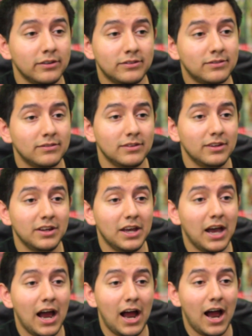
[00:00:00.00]
Because
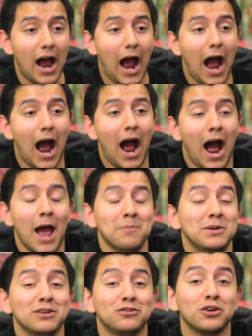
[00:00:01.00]

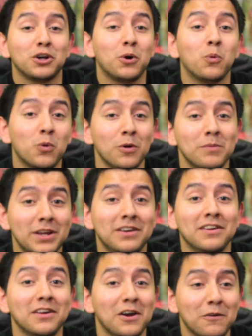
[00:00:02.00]
I mean, it took a
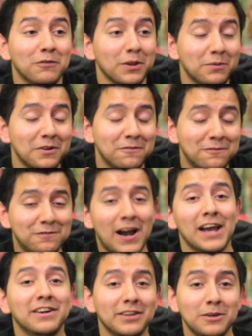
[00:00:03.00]
woman for them to
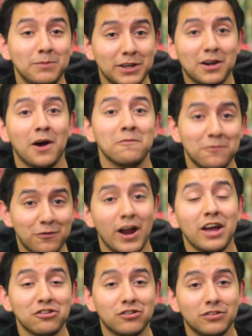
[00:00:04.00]
finally become
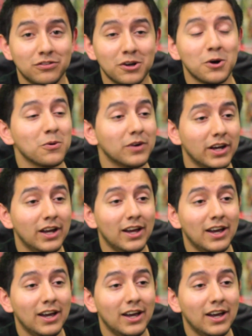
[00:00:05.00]
fresh, so